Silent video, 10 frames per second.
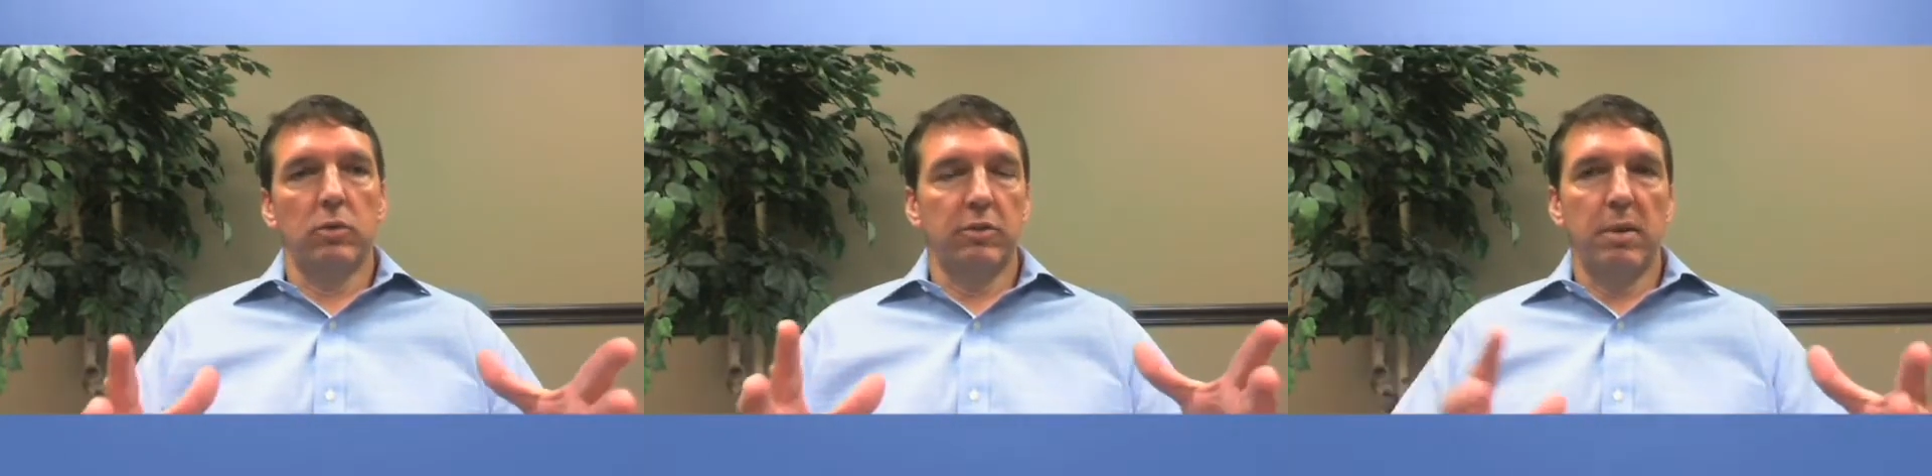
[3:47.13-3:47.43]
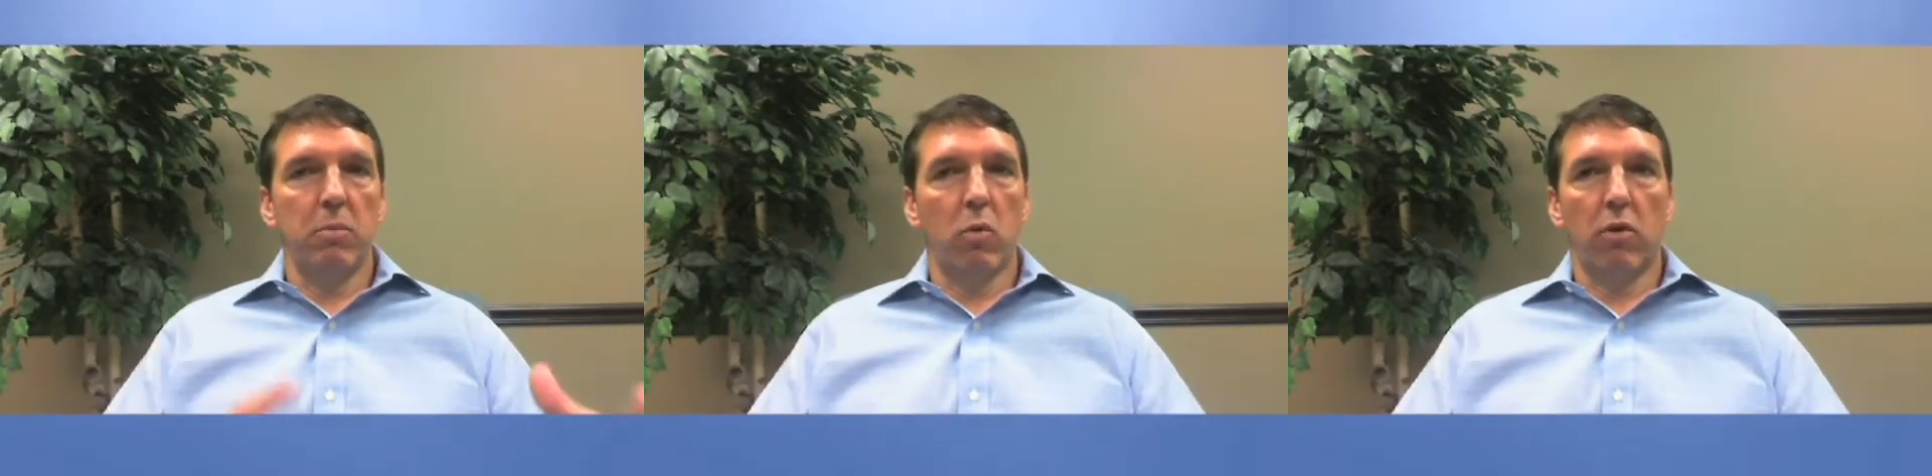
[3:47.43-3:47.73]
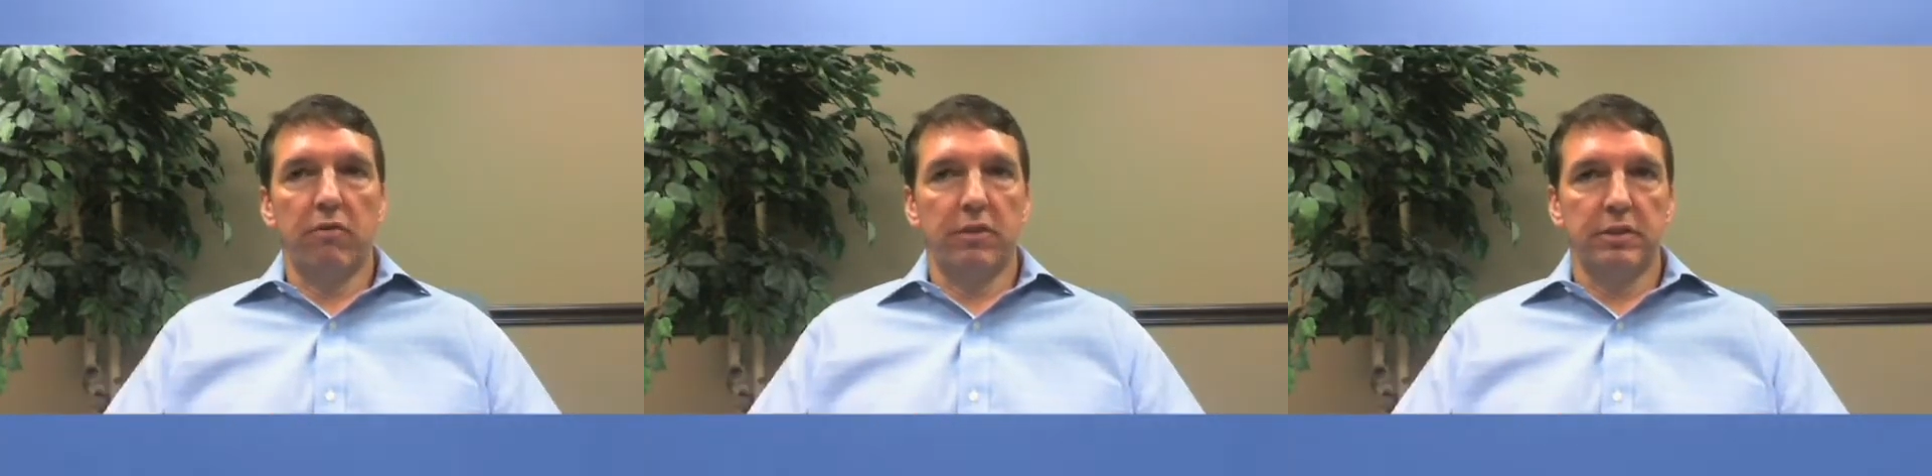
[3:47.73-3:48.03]
wants to be
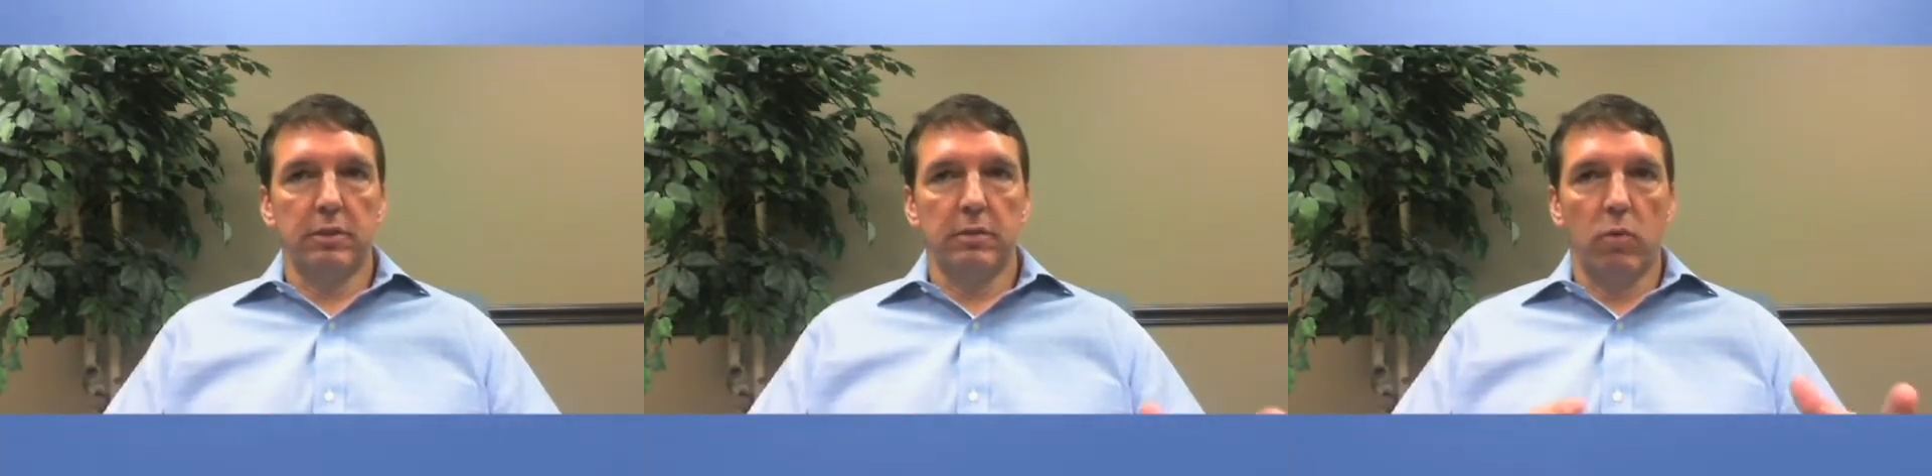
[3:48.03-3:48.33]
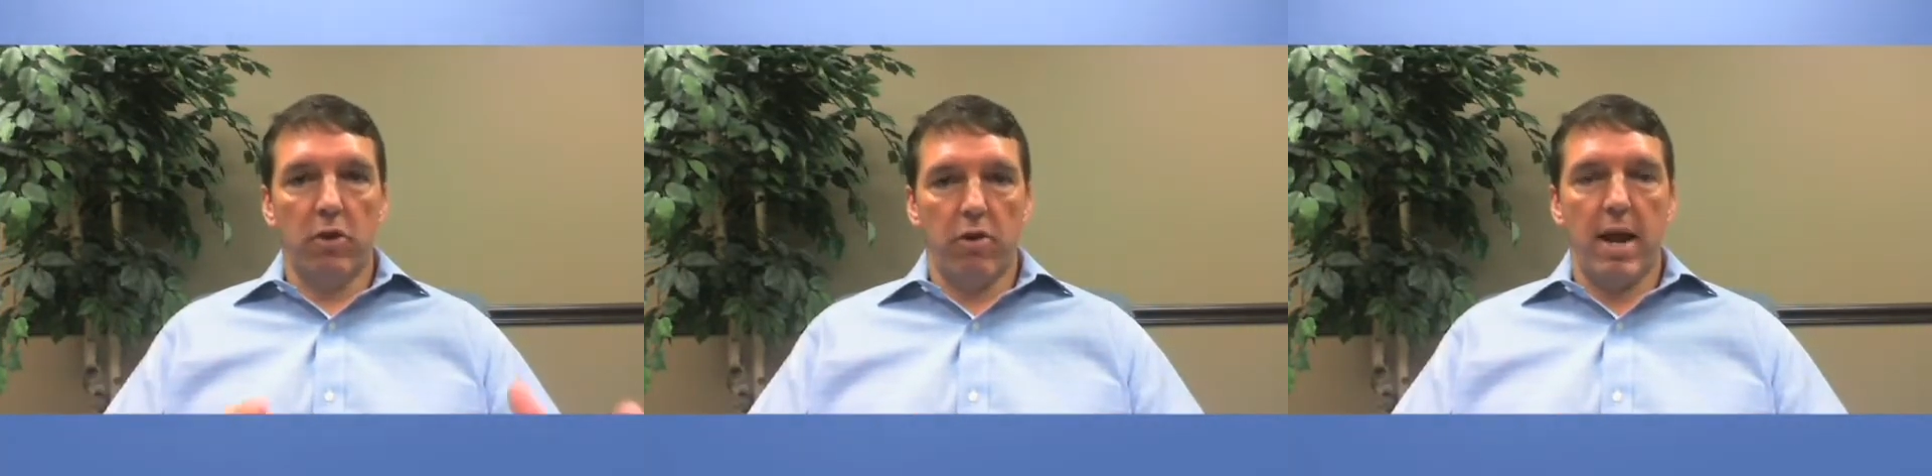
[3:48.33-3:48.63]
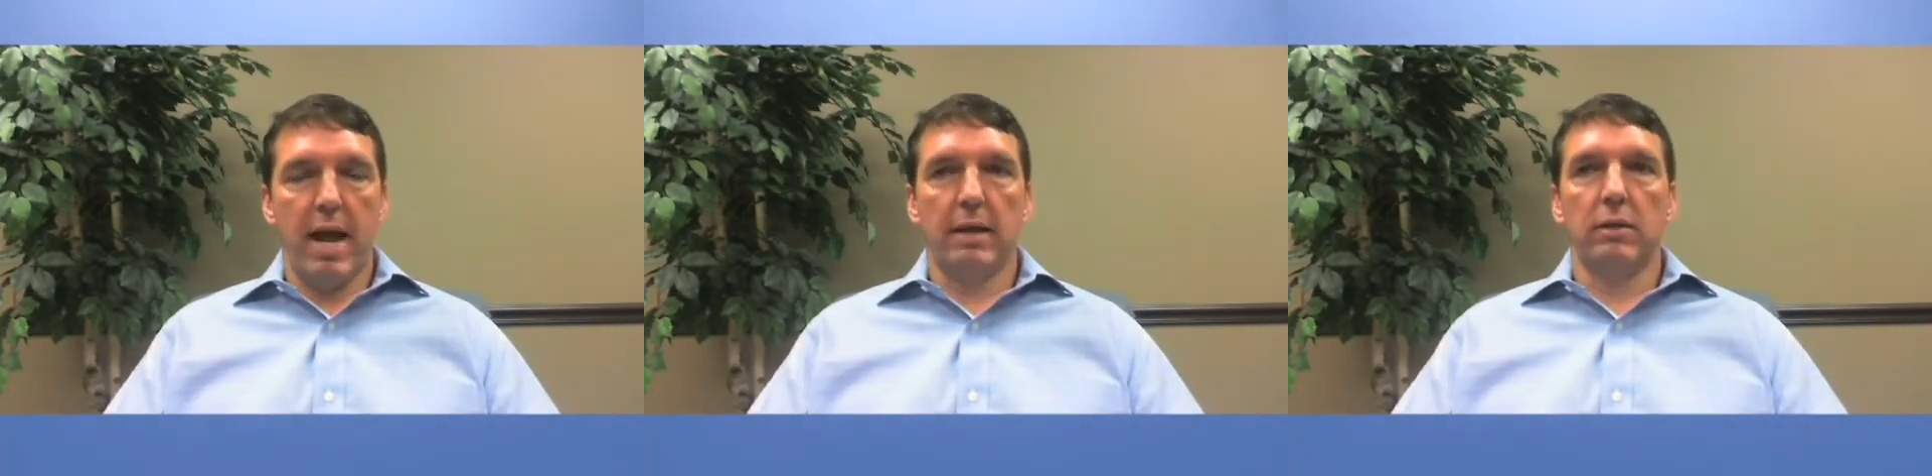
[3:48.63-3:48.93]
more efficient where they're
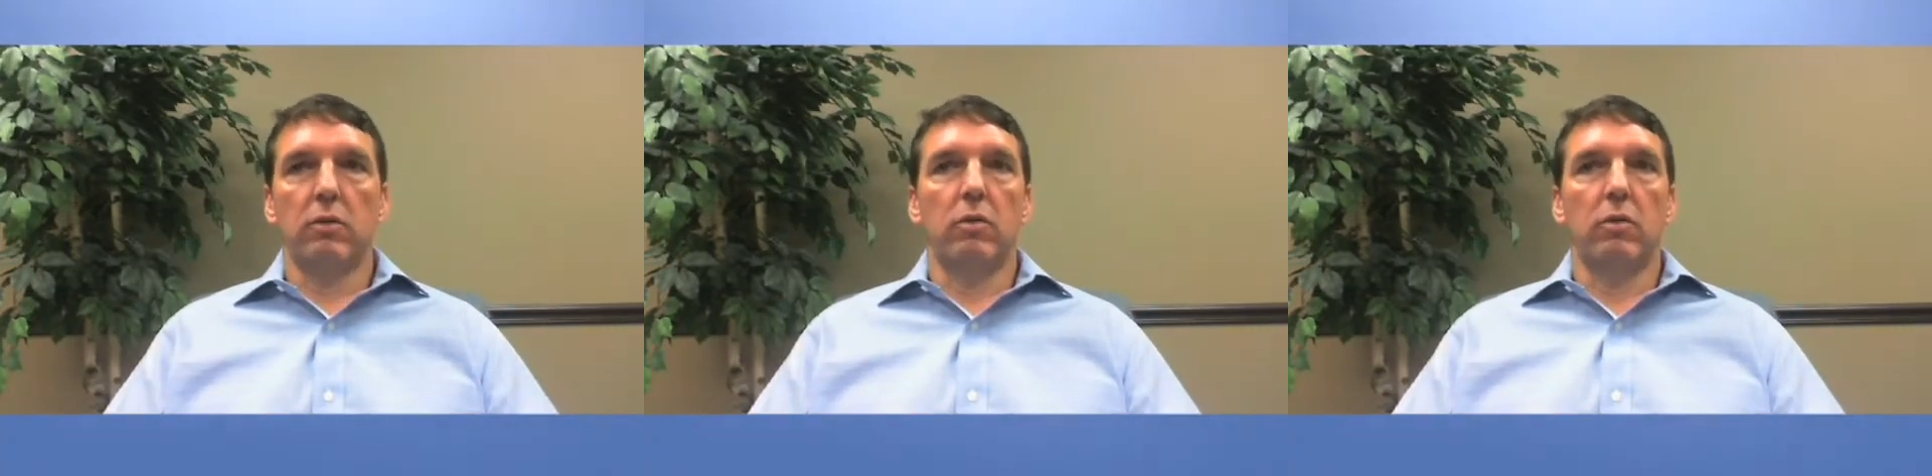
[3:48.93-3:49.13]
at,